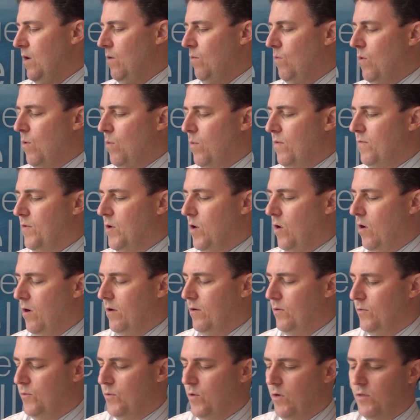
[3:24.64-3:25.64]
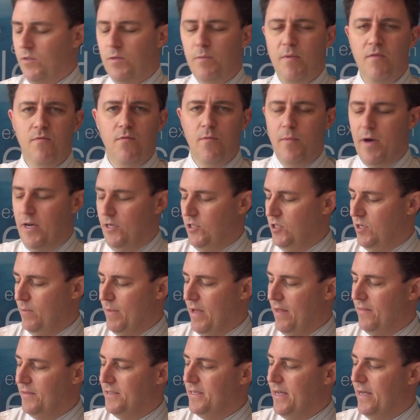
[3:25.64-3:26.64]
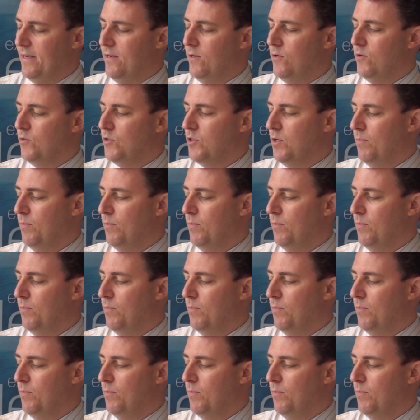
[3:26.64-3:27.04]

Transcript: what we've got some information about the technical